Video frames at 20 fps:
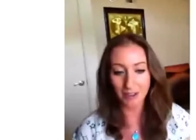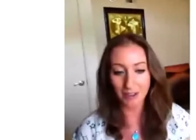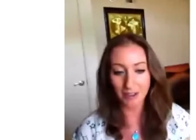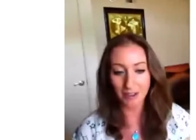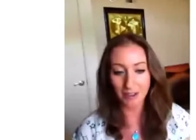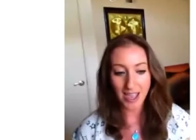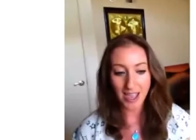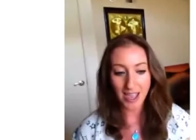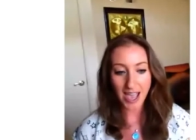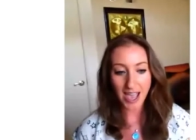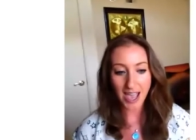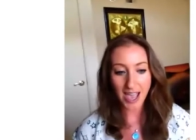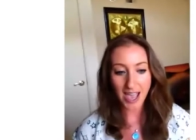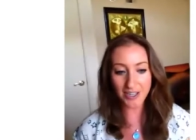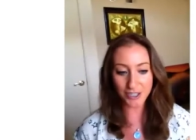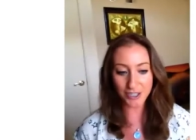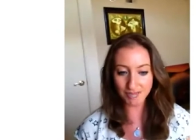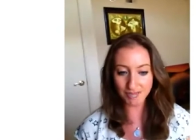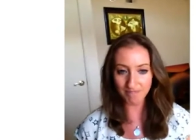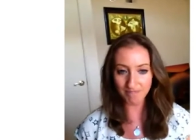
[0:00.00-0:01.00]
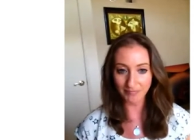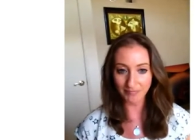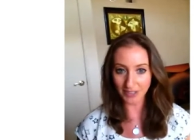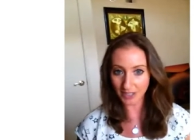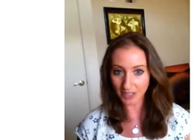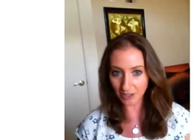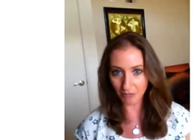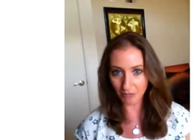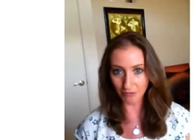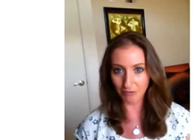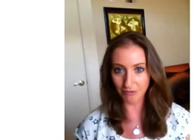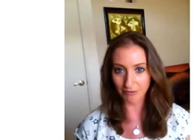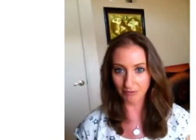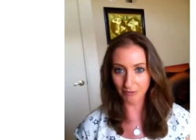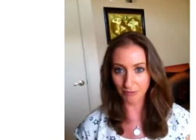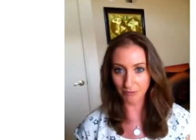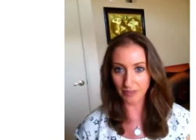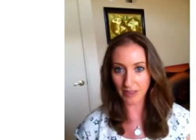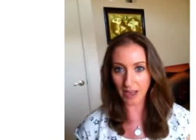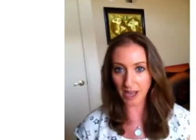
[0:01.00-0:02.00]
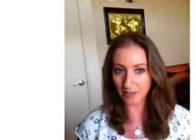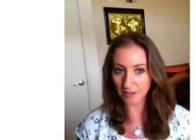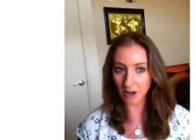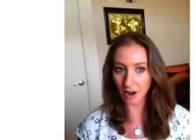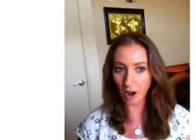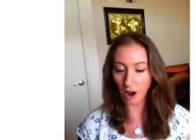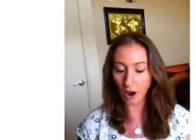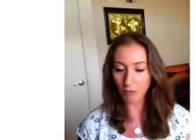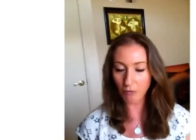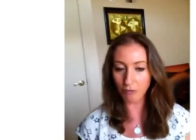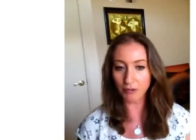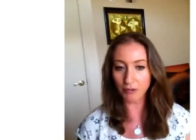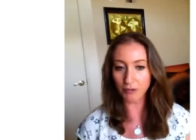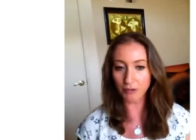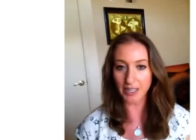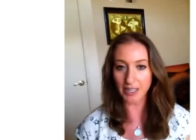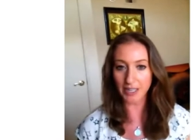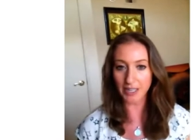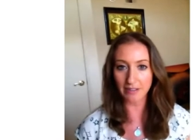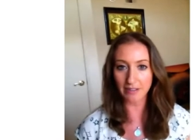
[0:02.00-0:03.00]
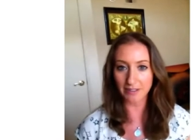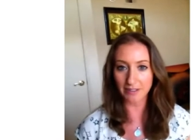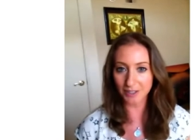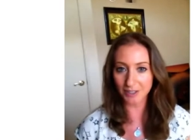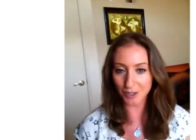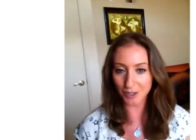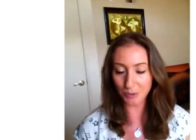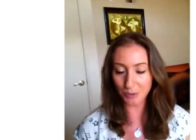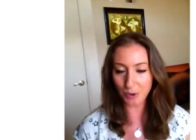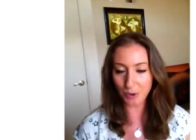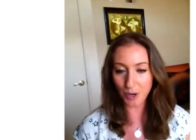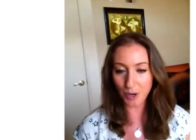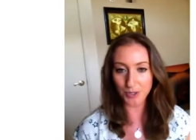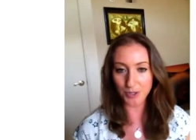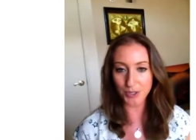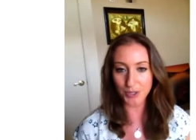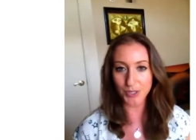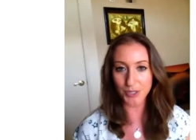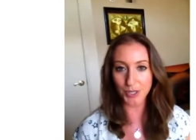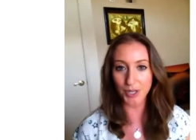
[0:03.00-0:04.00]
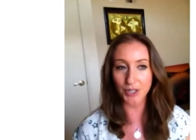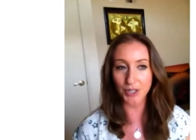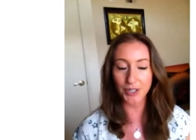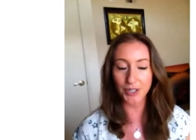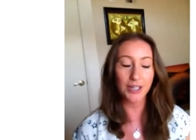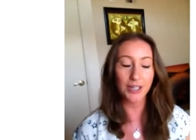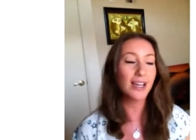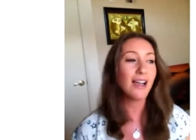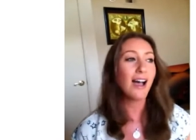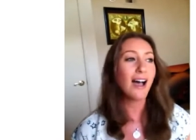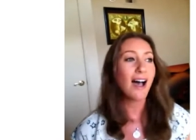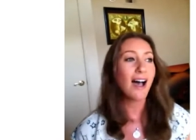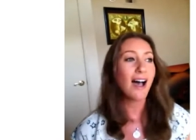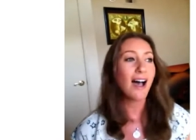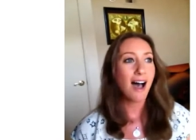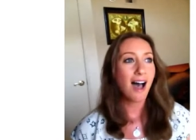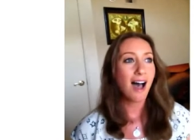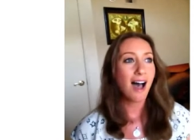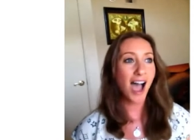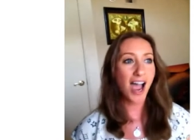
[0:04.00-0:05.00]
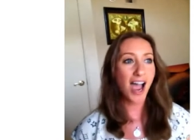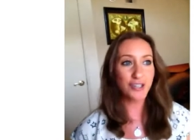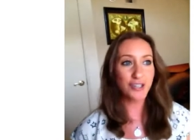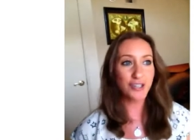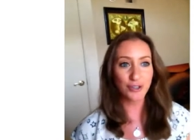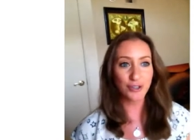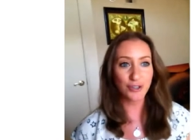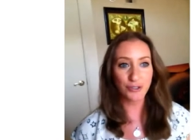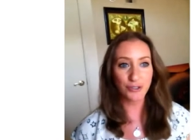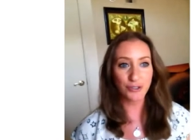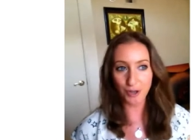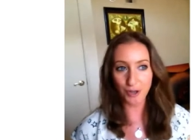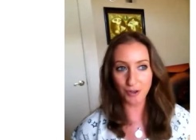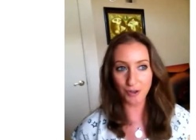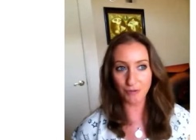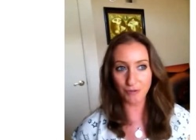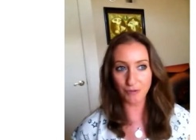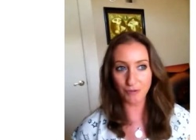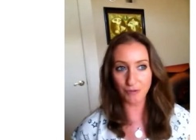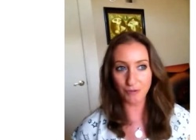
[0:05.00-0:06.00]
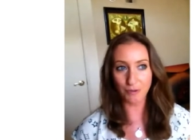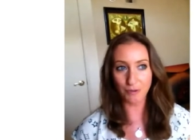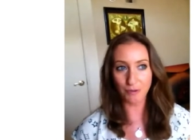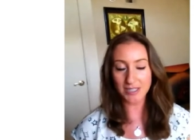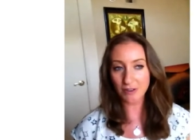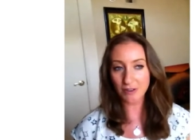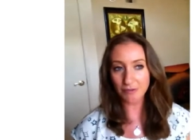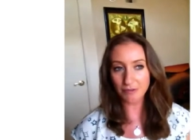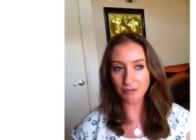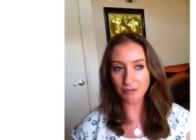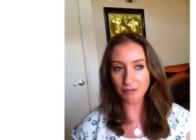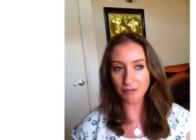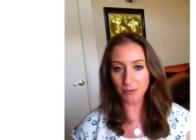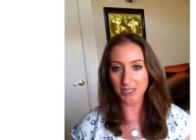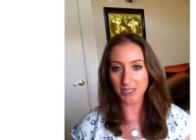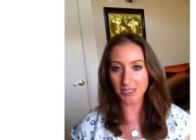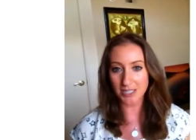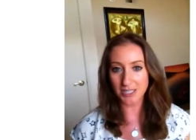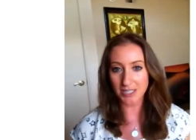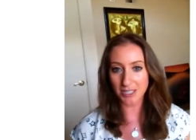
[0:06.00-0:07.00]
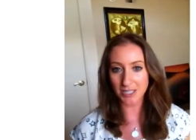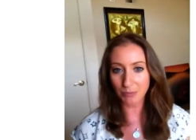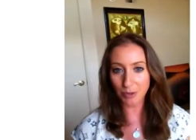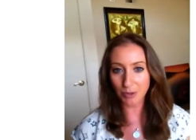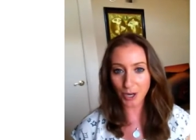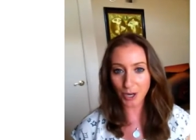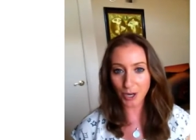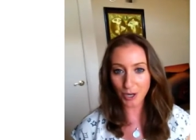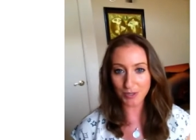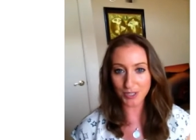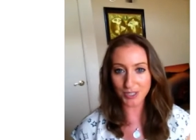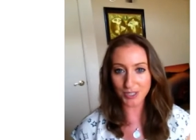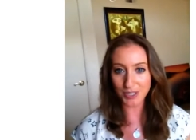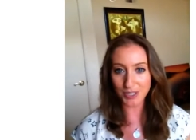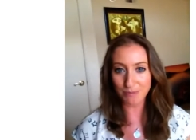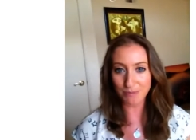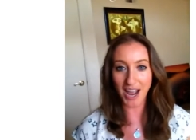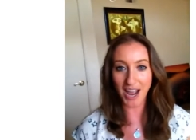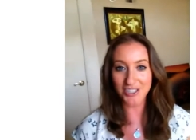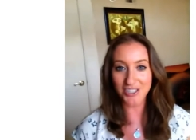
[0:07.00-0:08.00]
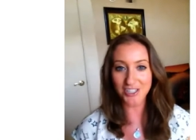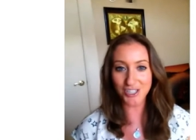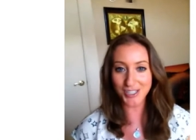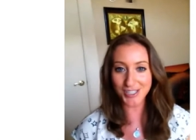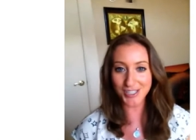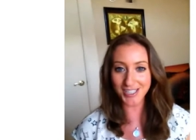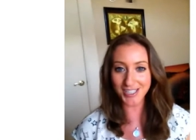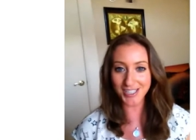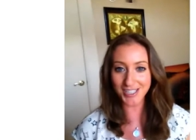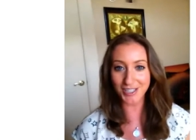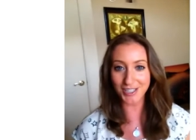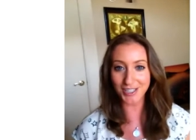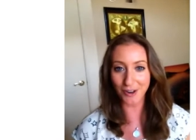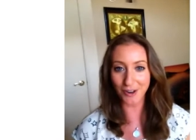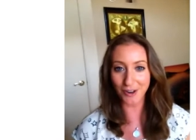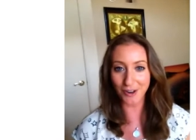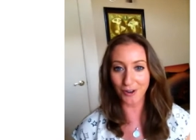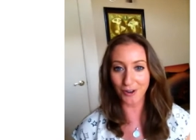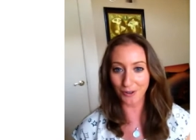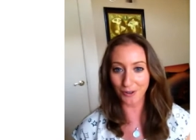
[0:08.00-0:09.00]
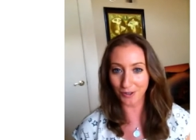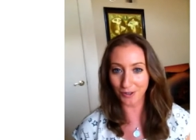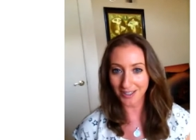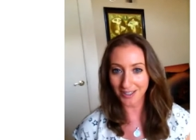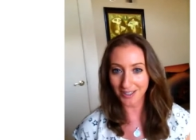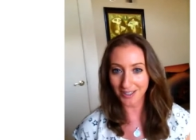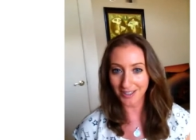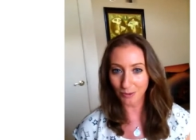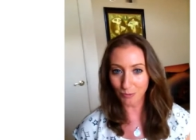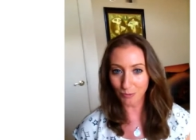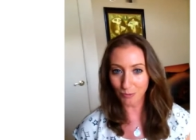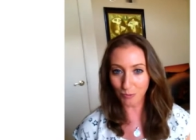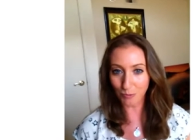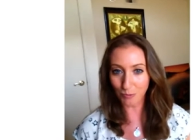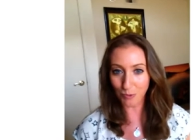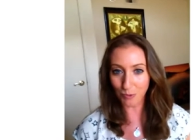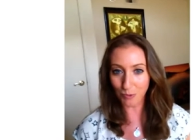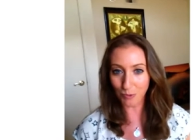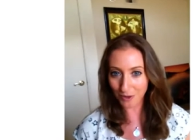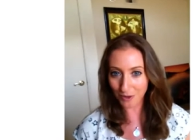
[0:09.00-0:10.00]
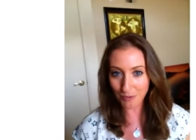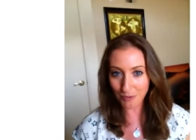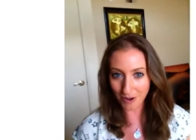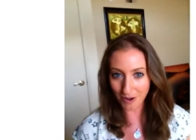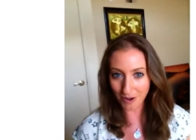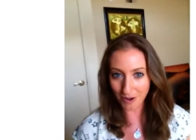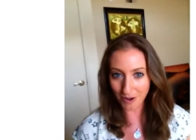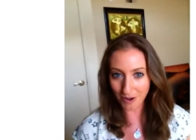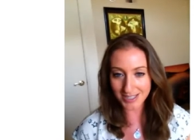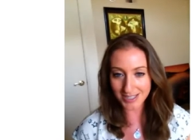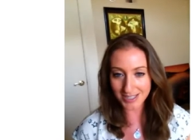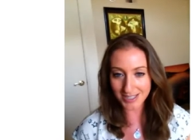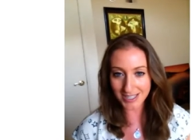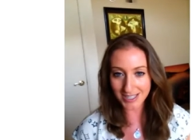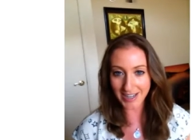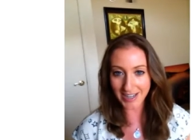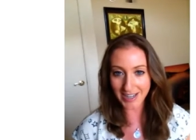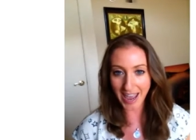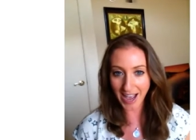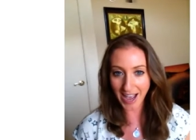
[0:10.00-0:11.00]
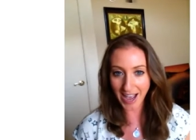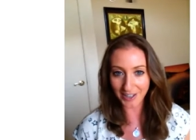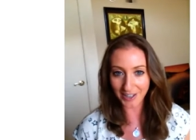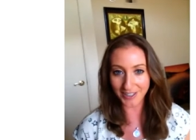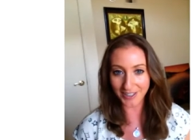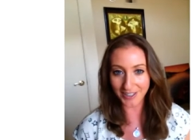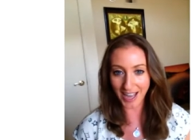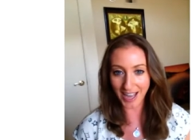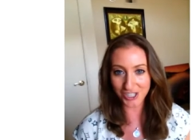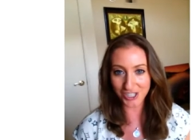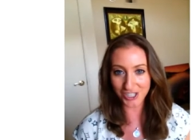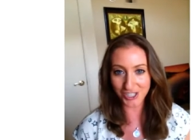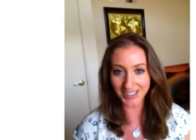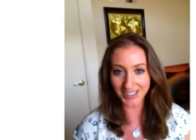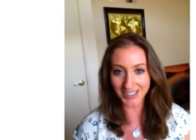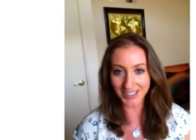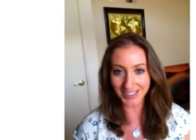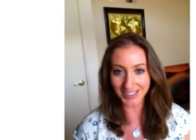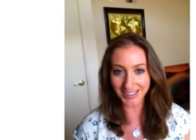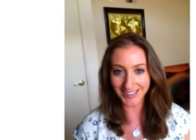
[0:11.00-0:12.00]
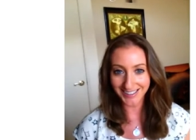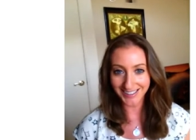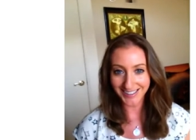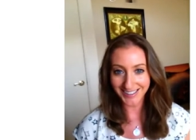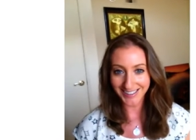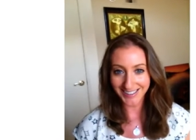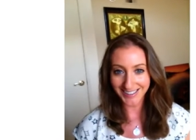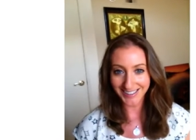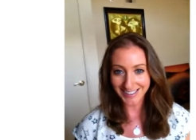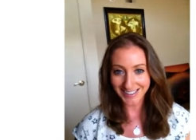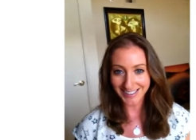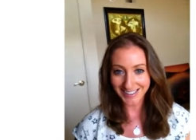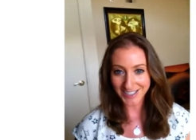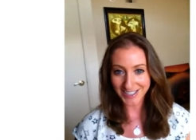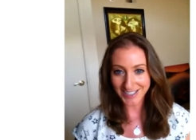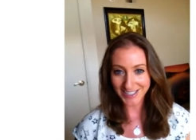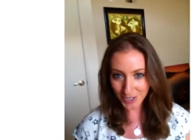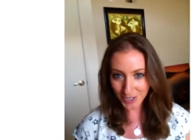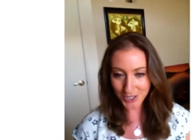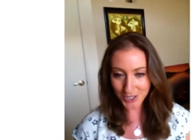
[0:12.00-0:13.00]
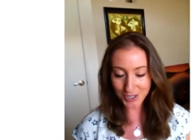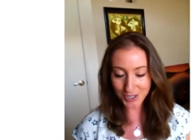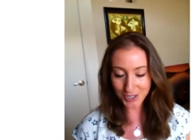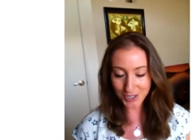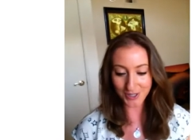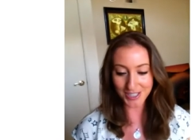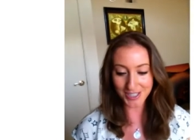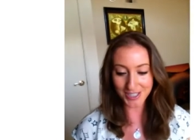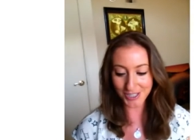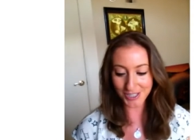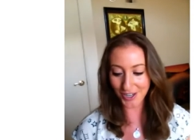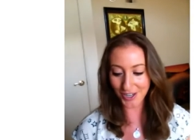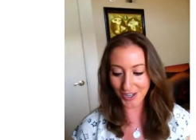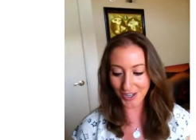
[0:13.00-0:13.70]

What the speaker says: and just live without offering anything to the world. So I knew, though, for myself there was a deeper purpose, but I just didn't know what it was and how to actually tap into it. So